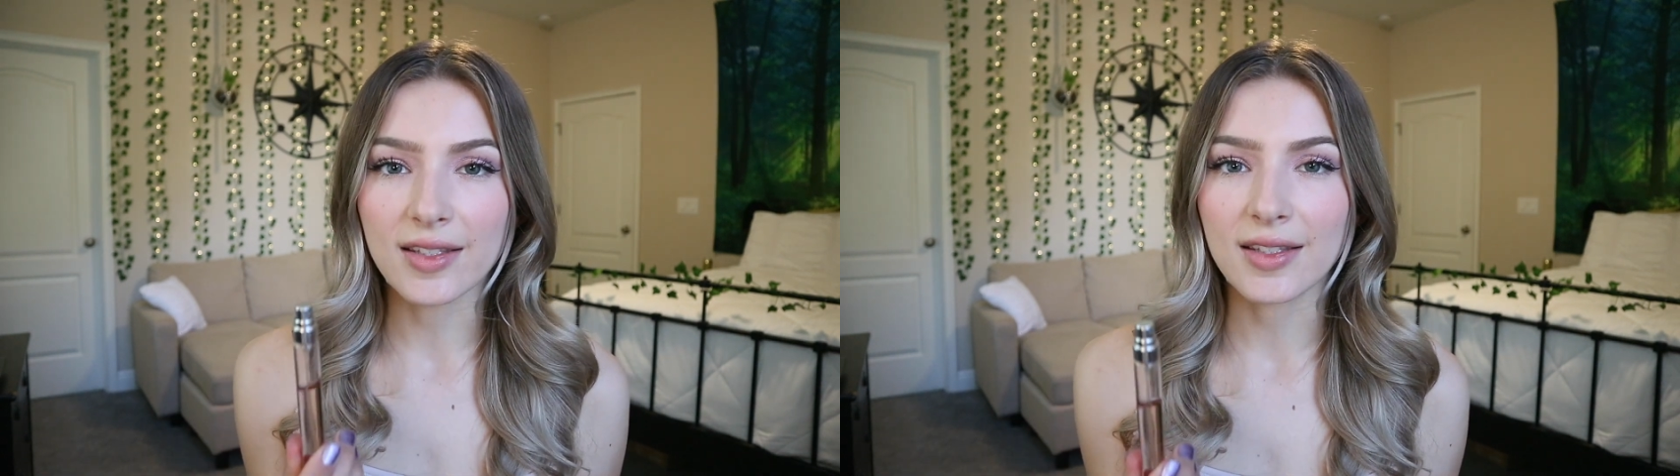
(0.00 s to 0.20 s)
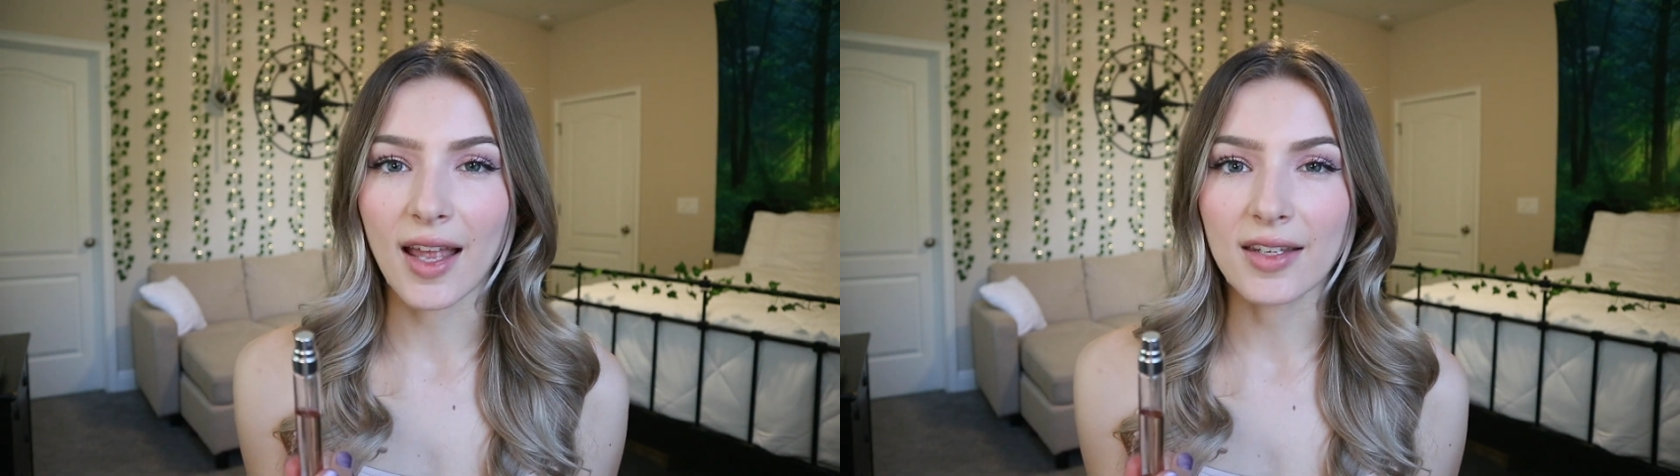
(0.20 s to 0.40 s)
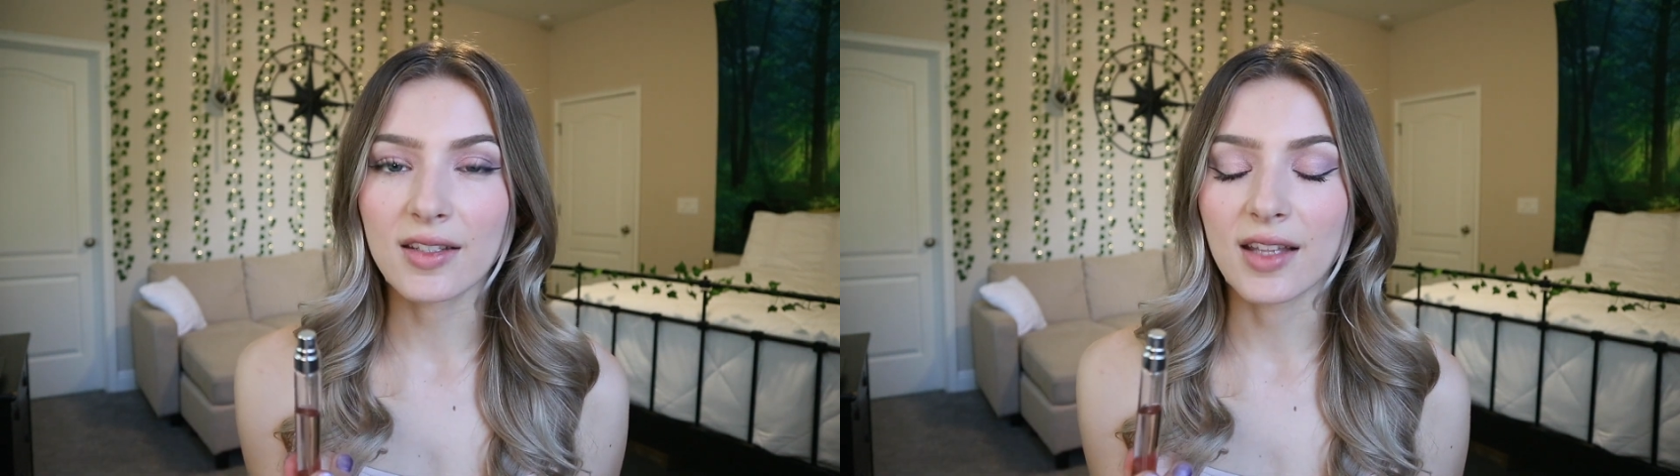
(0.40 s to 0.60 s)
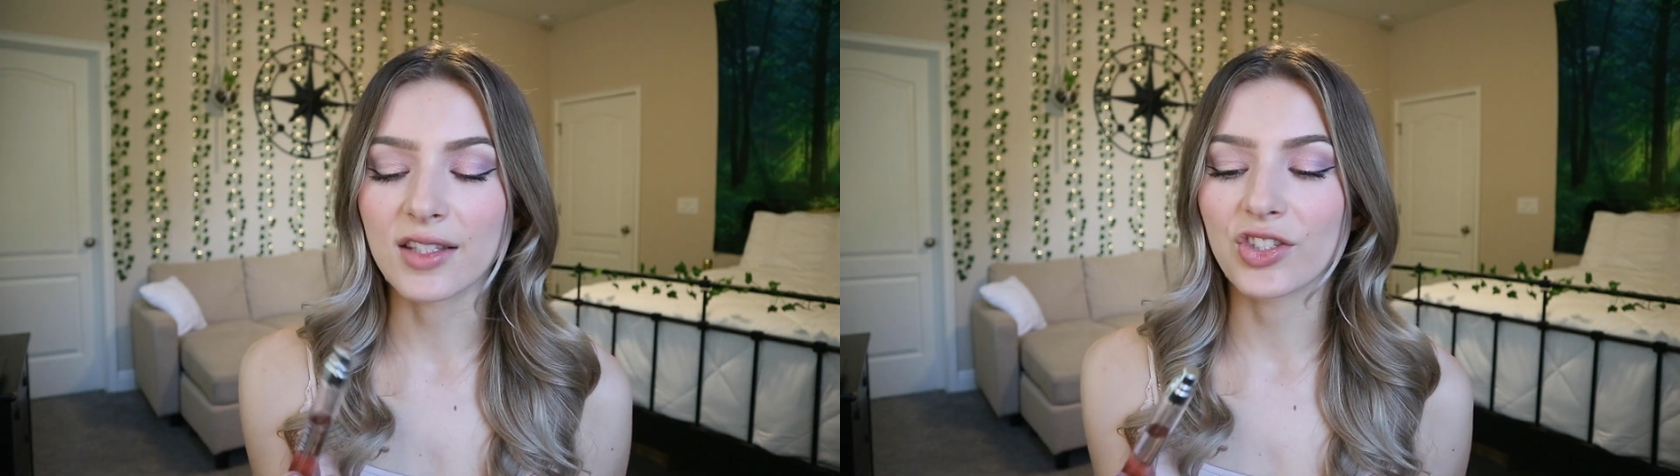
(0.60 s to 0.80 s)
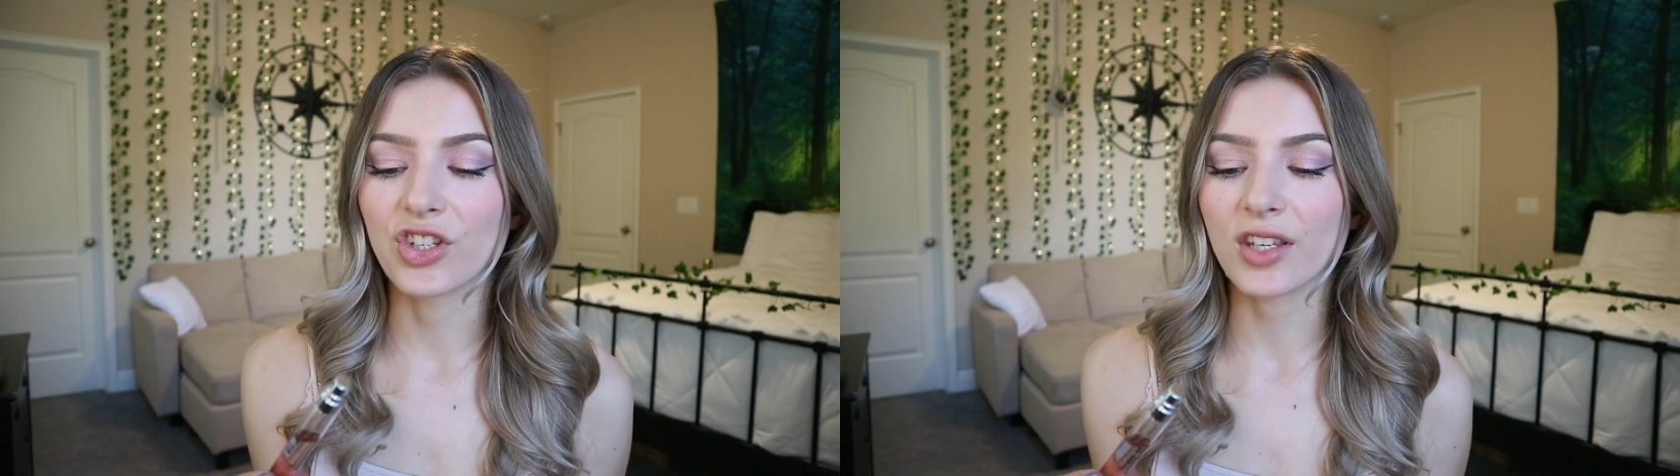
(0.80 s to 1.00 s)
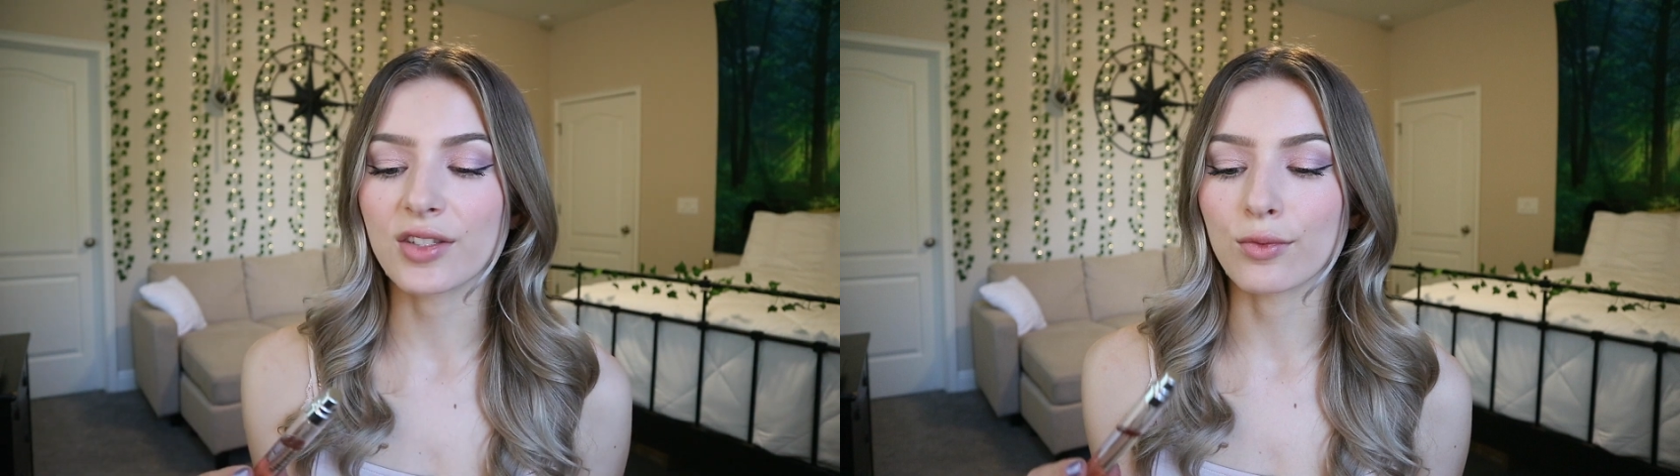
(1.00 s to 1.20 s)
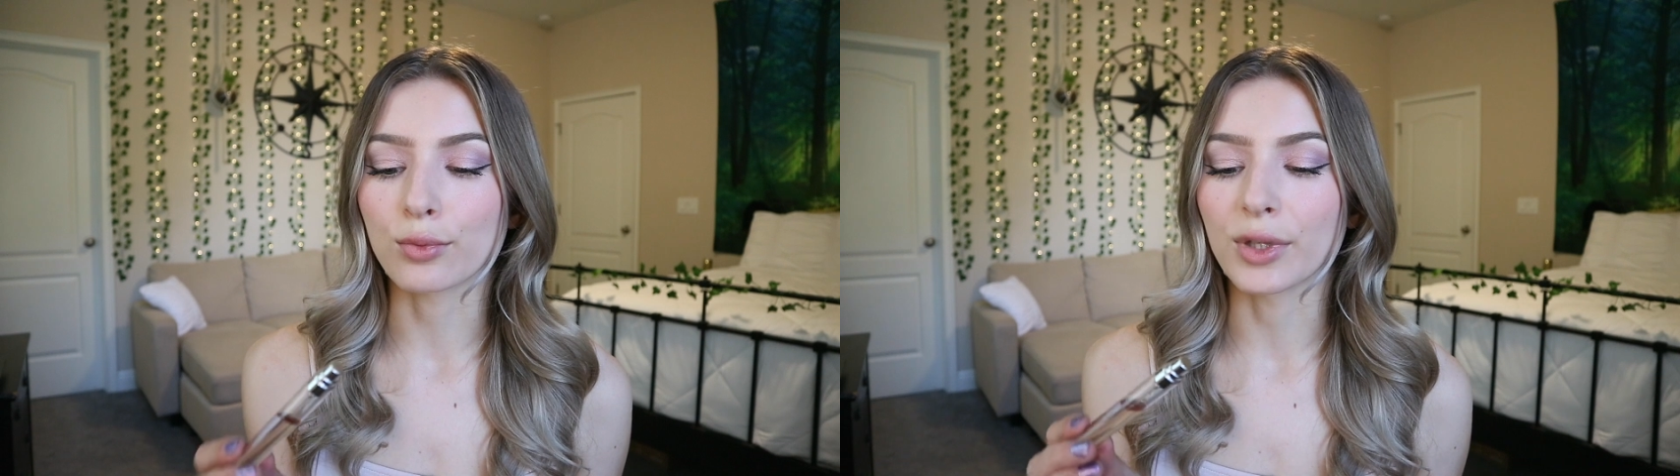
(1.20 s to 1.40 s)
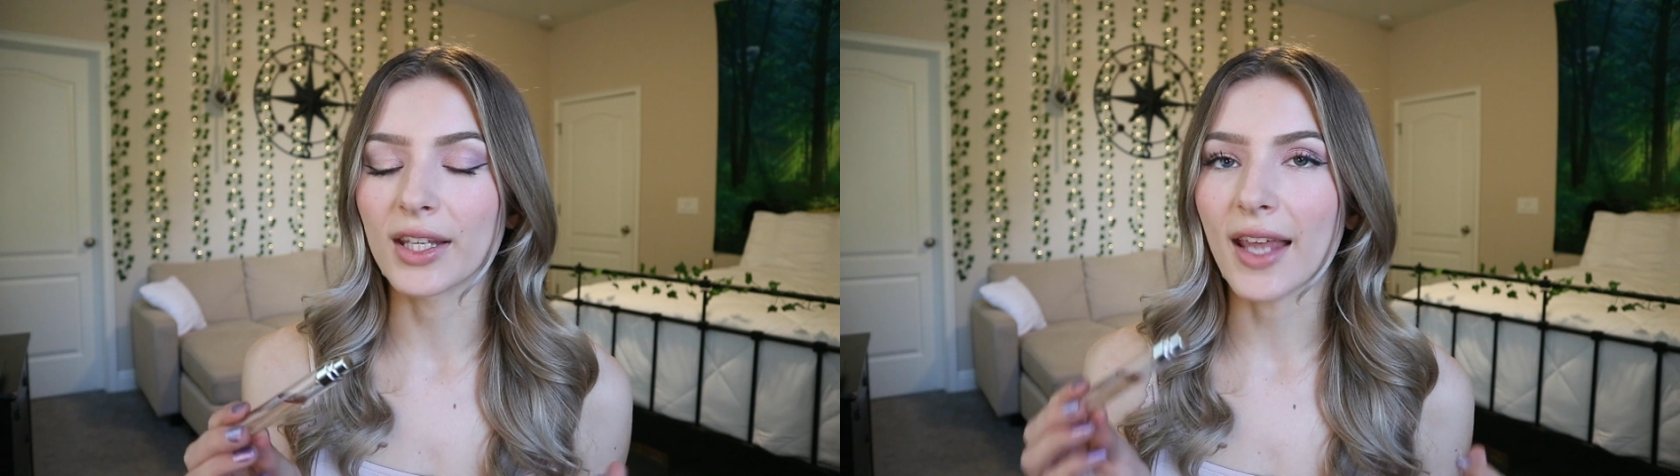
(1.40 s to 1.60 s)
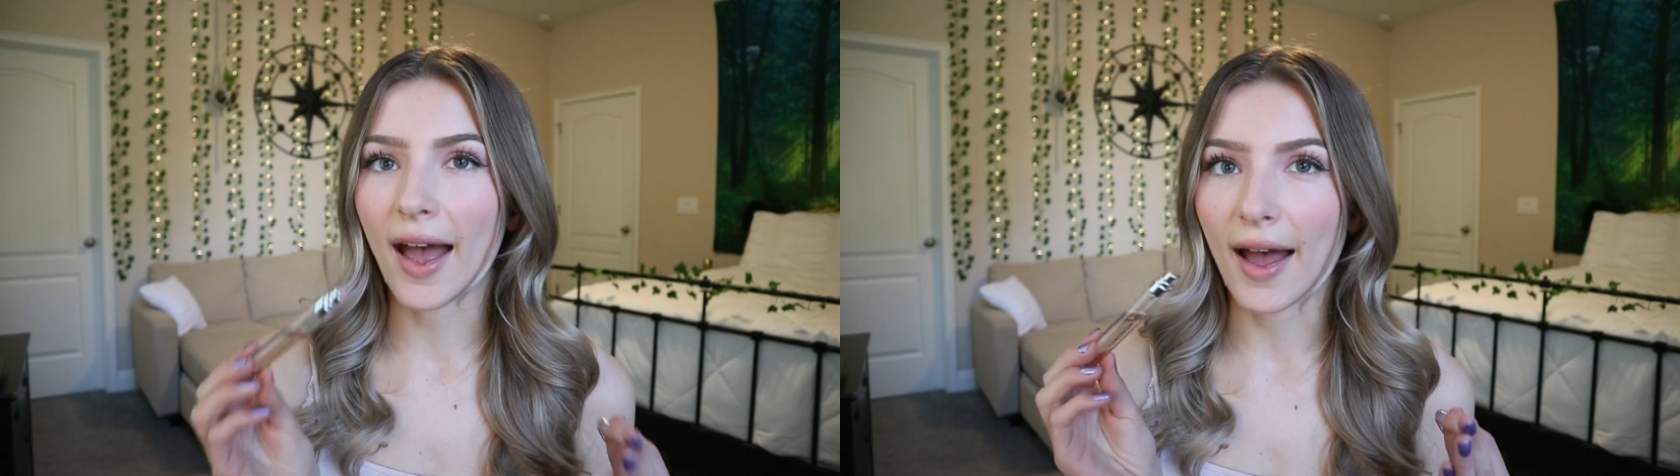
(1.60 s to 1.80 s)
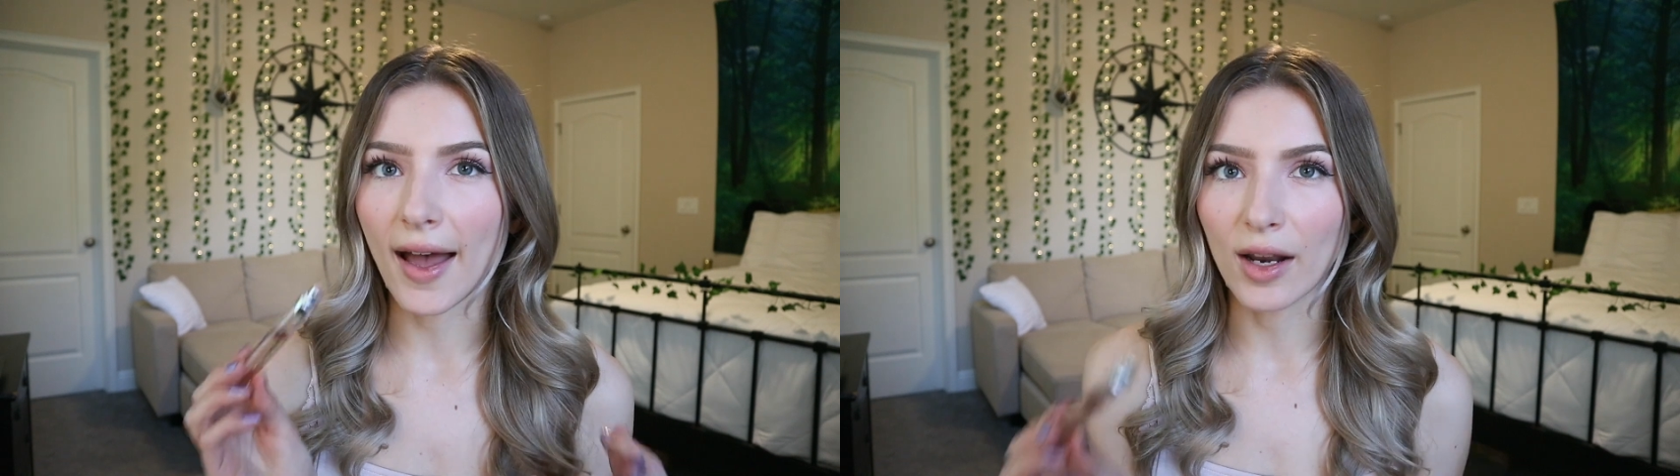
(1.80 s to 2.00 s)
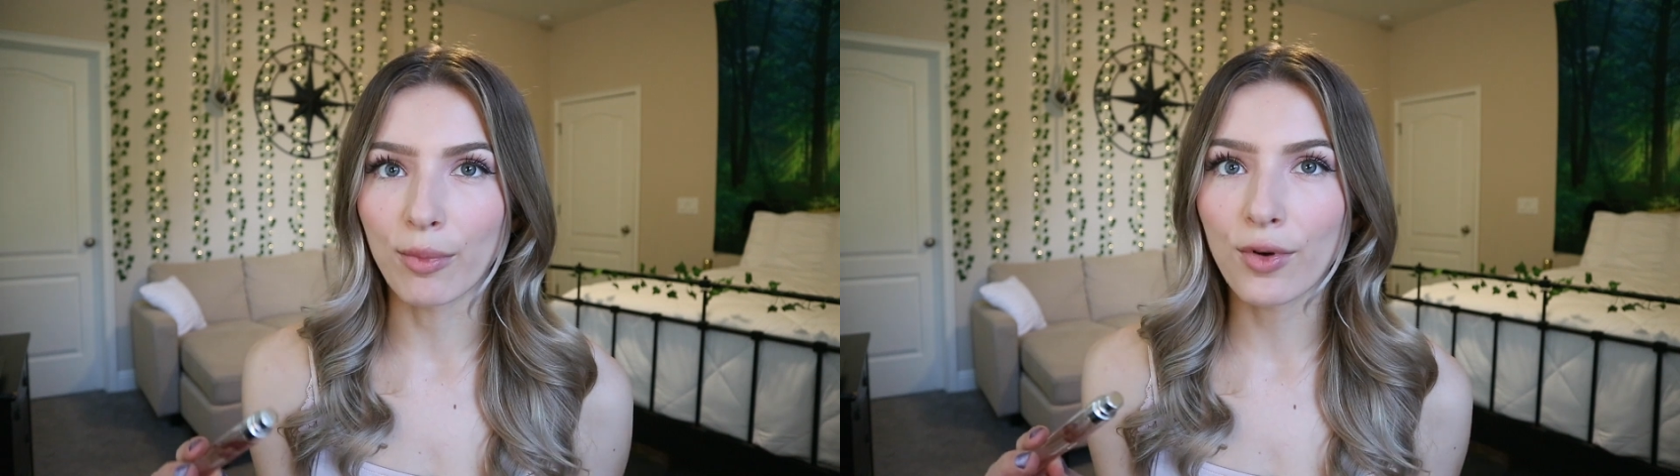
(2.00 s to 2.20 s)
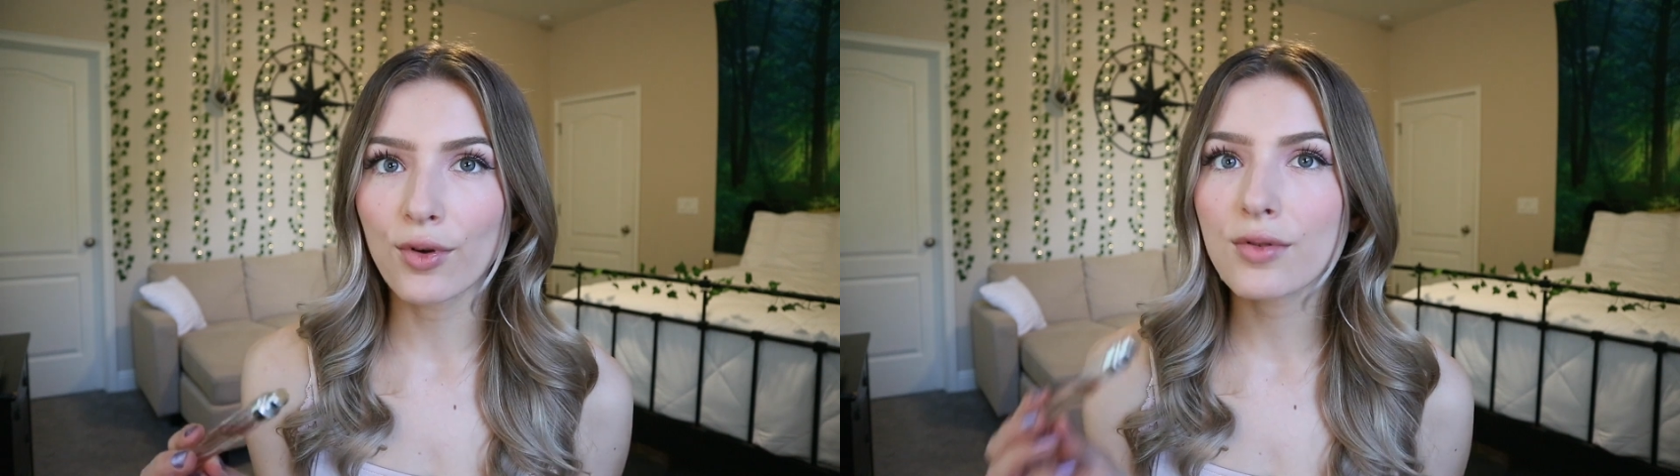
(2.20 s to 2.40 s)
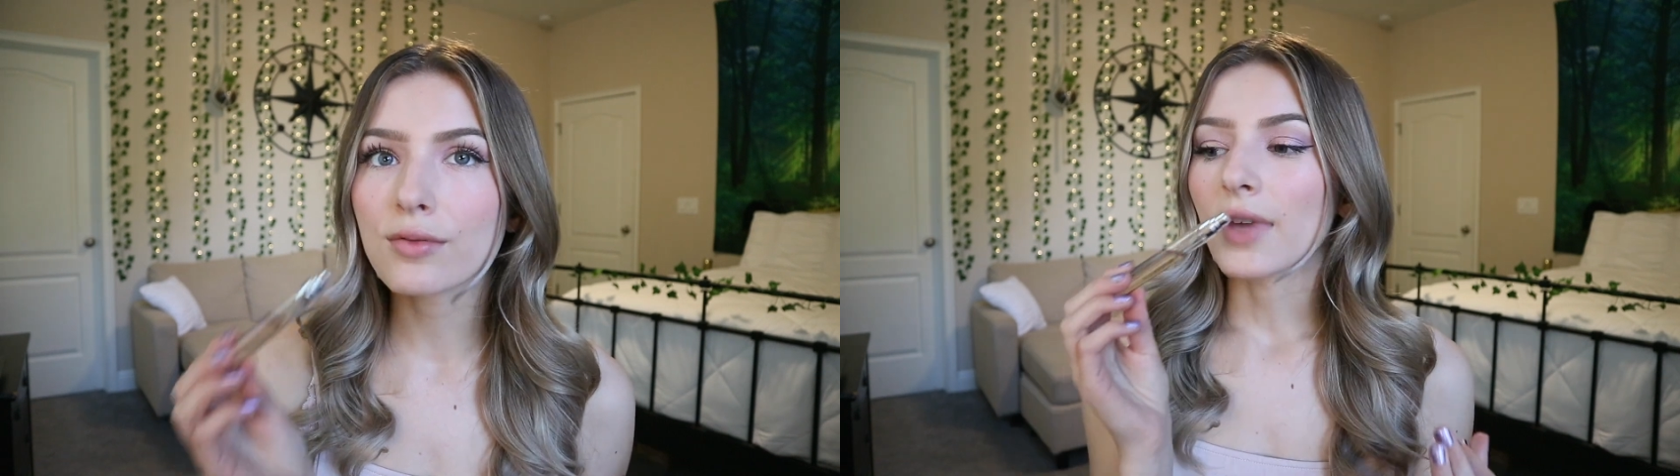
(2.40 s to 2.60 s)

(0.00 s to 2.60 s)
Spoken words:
scent that's just really edible.